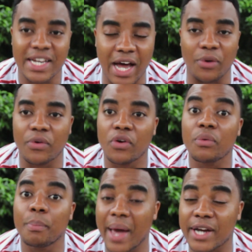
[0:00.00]
Now,
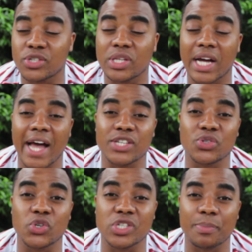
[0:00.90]
back to the guys
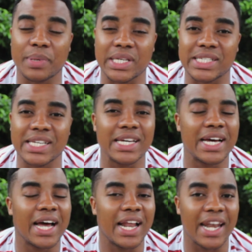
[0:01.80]
who are using PC.
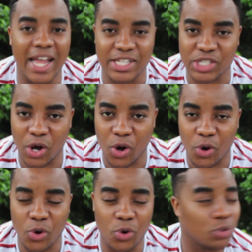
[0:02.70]
Let's
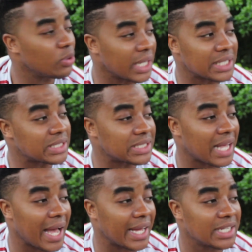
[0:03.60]
go
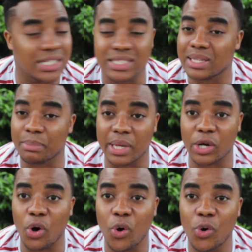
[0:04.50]
inside because I'm
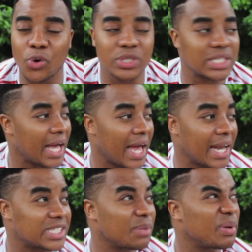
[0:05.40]
getting cold
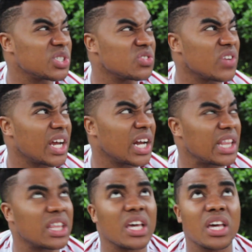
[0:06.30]
and it's about to rain,
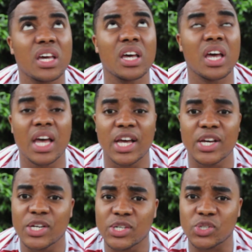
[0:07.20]
I think.
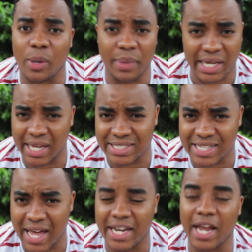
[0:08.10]
So I'm going to get
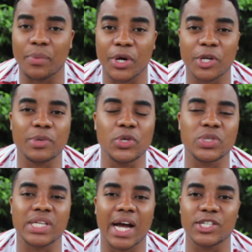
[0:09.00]
inside, and we're going to be
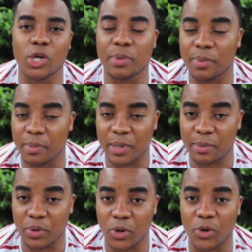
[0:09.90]
using Adobe Premiere
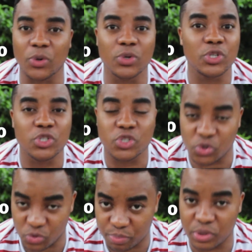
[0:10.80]
Pro
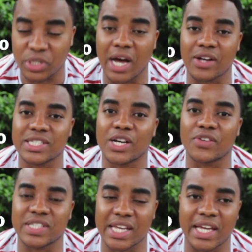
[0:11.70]
to put
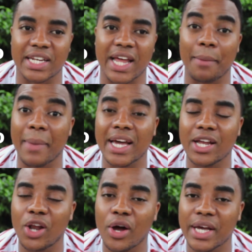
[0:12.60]
ourselves in and make a
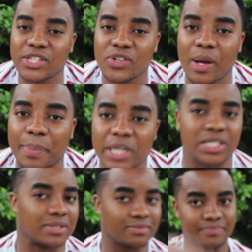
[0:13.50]
long Instagram
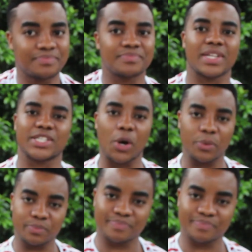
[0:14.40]
picture. Let's go.